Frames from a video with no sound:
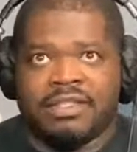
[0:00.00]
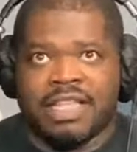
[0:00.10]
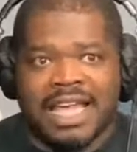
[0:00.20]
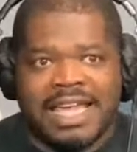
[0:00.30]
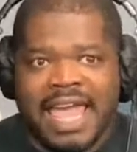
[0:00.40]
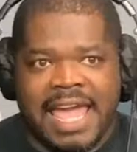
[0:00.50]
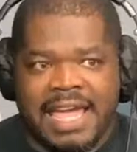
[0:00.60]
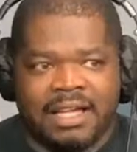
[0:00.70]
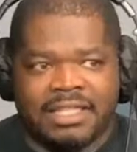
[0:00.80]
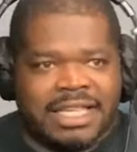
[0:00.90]
they
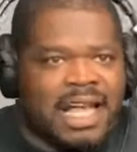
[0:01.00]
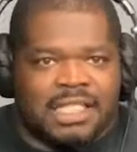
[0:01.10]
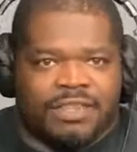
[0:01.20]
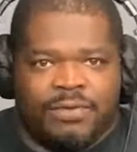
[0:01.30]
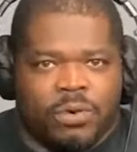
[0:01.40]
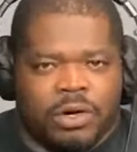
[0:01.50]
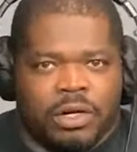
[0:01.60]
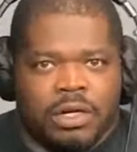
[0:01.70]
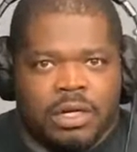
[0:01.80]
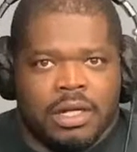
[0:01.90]
can't test for it.
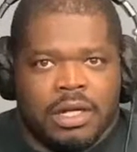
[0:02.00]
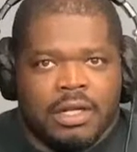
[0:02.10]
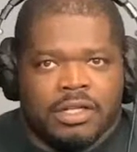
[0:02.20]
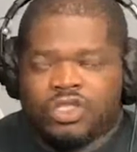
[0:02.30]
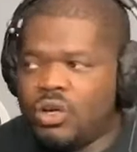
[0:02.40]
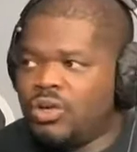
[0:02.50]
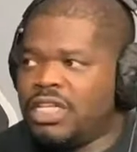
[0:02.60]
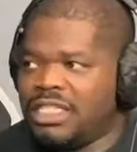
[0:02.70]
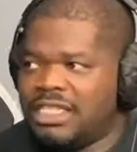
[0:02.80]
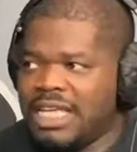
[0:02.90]
So you
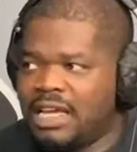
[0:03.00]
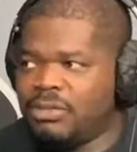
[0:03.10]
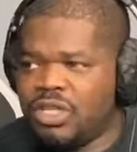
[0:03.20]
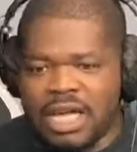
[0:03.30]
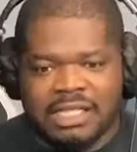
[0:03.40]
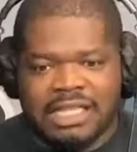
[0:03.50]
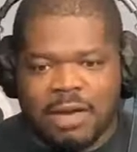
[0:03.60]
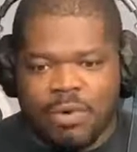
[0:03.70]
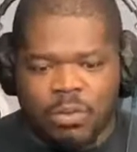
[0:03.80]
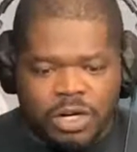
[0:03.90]
can just tell them. So they'll
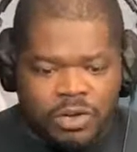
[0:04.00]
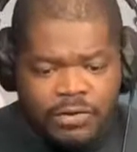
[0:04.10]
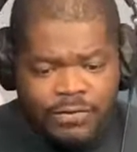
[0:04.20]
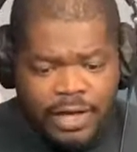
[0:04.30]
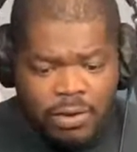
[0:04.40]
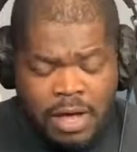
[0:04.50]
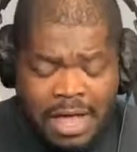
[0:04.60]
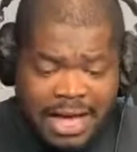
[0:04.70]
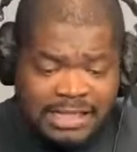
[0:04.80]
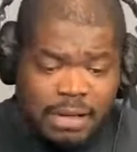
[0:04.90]
say, well, what do you feel?
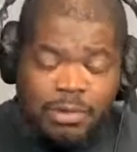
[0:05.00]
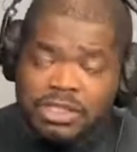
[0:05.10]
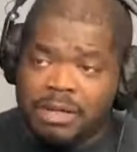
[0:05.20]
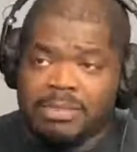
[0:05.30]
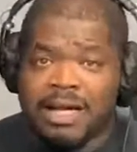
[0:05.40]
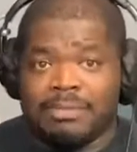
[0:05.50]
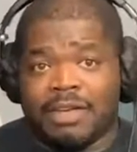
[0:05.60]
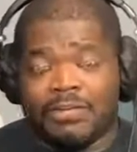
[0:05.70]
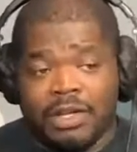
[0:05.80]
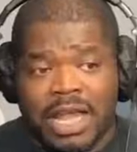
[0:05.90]
I said, well, sometimes
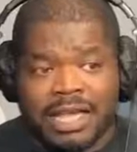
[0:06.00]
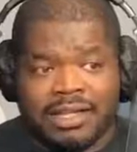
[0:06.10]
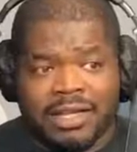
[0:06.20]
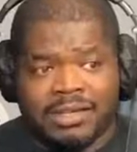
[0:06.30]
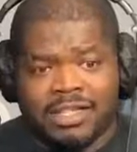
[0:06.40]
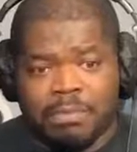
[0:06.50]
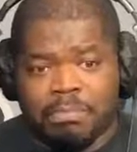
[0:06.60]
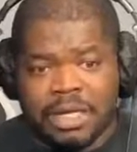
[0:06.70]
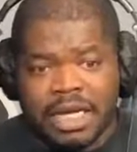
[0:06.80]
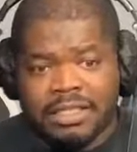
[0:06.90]
I feel like there's a
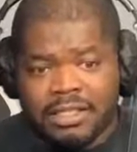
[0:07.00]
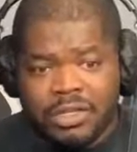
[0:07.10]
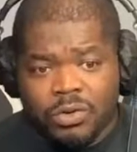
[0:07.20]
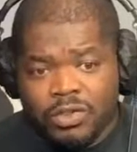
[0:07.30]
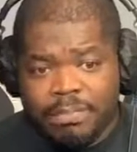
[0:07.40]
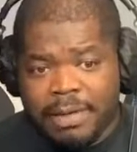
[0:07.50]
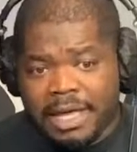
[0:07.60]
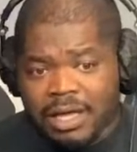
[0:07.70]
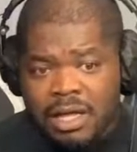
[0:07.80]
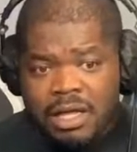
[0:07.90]
blunt
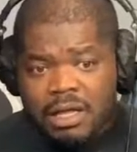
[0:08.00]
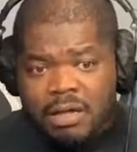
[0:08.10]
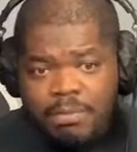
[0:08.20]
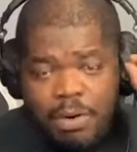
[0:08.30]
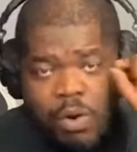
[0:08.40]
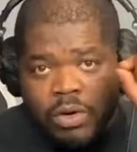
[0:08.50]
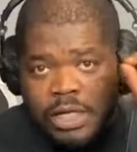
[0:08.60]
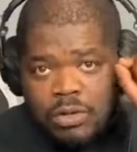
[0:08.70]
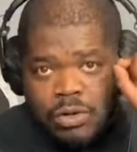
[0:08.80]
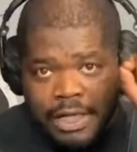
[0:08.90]
toothpick
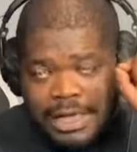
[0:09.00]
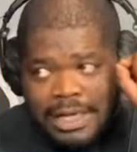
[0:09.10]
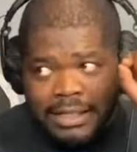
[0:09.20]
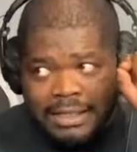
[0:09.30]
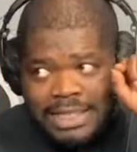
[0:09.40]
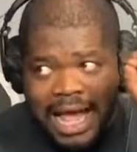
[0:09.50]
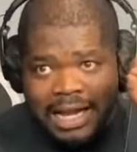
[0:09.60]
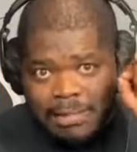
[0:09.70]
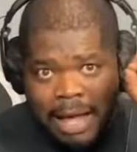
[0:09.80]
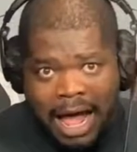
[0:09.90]
poking on the
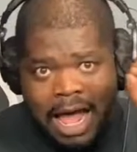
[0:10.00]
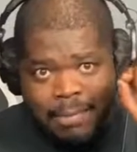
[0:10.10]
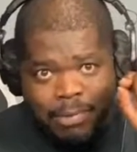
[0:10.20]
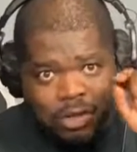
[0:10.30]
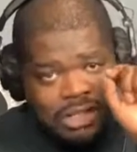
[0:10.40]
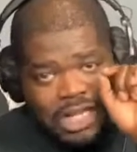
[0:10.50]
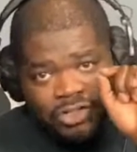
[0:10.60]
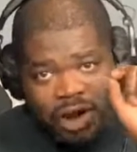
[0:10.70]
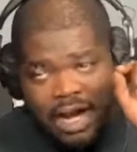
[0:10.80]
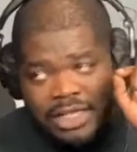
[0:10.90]
inside of my eyeballs, like
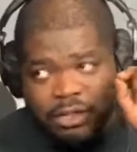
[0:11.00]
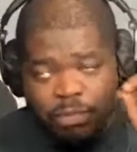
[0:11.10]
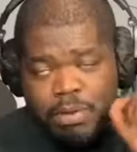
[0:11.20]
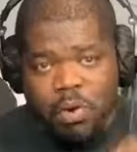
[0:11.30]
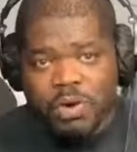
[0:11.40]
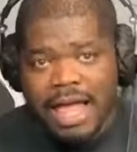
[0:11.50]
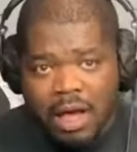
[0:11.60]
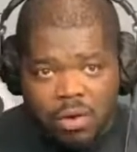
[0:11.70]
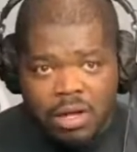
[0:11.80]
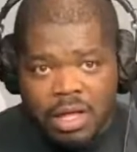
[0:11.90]
trying to poke
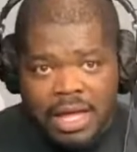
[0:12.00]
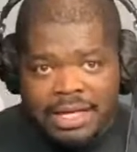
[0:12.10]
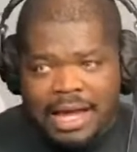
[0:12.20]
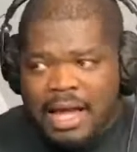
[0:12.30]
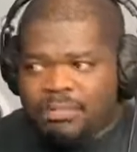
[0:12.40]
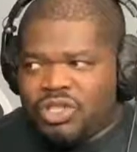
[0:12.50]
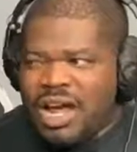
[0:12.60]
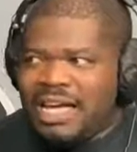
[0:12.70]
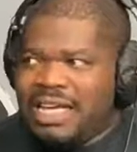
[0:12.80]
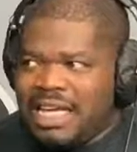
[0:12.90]
out. Like I'm
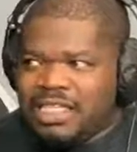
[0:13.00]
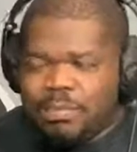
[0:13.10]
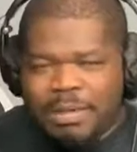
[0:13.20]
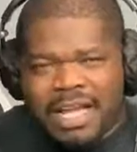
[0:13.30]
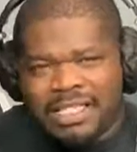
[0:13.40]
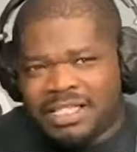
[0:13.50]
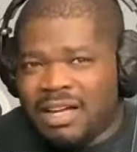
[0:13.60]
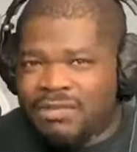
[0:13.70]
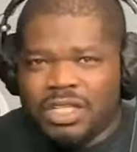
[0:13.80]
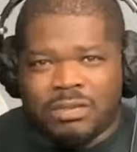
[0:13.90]
trying to explain
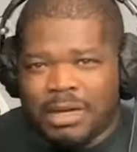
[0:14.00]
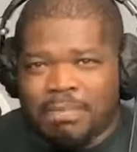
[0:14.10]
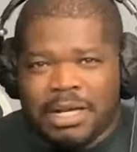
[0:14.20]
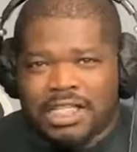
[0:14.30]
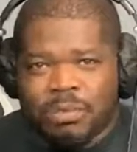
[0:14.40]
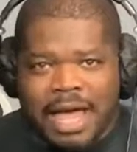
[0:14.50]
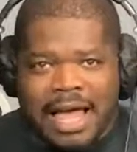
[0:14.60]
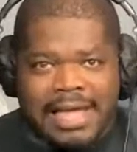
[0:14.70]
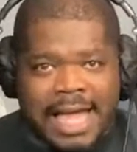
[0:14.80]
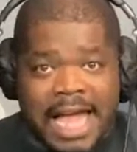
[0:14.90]
stuff to them the best way
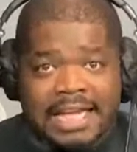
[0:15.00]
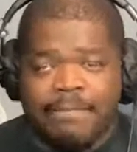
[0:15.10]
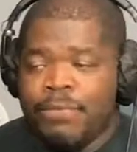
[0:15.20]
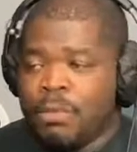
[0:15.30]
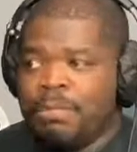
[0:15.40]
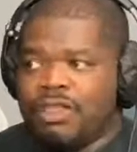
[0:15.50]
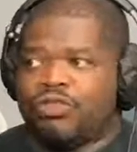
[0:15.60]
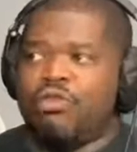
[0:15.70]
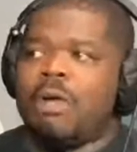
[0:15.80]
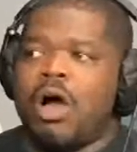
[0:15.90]
I can. But
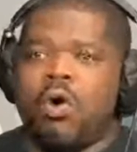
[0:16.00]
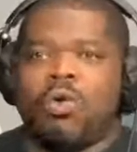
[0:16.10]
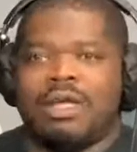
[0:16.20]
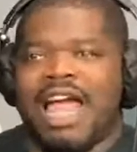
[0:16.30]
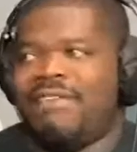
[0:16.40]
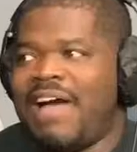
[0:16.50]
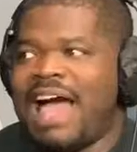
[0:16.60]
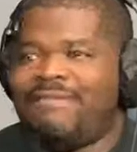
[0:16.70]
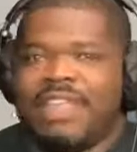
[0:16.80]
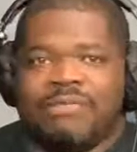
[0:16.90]
through my whole life,
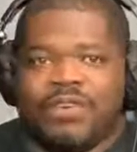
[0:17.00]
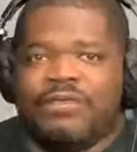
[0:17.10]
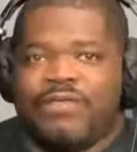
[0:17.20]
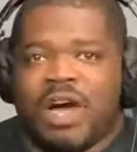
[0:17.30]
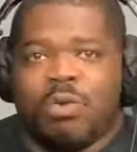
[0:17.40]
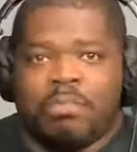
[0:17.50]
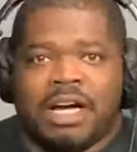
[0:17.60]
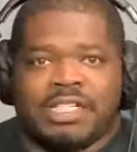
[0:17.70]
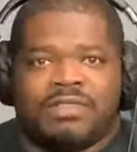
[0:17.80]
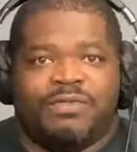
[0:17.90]
I've never felt
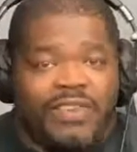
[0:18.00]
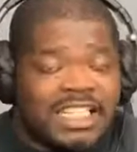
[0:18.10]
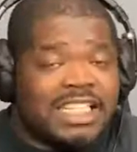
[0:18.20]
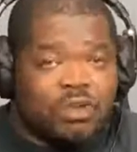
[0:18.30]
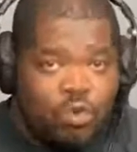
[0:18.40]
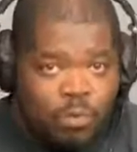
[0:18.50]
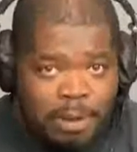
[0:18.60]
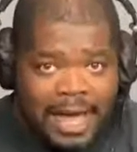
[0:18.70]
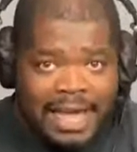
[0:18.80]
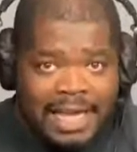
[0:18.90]
much physical
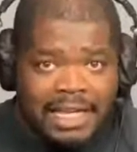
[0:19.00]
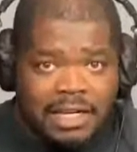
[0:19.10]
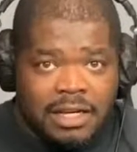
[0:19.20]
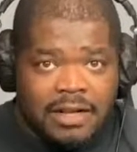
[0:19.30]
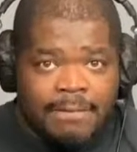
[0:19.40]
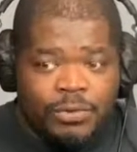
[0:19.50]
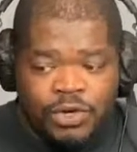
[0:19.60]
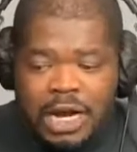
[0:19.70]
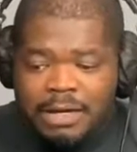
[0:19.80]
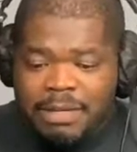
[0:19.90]
pain.
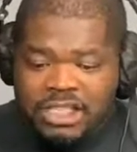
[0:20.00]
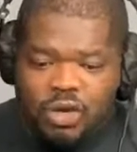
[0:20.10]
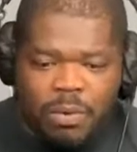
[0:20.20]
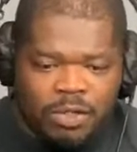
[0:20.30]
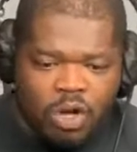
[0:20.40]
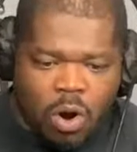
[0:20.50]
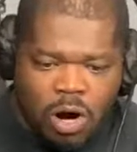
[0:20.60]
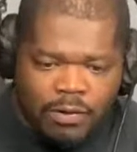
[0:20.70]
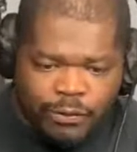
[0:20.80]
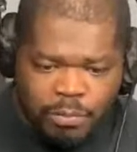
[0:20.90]
You know what I mean? So it was
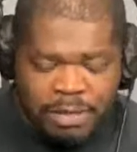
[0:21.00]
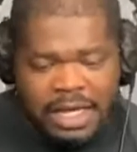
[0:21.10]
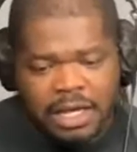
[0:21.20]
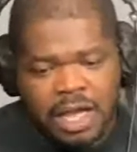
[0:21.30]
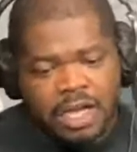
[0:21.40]
hard for me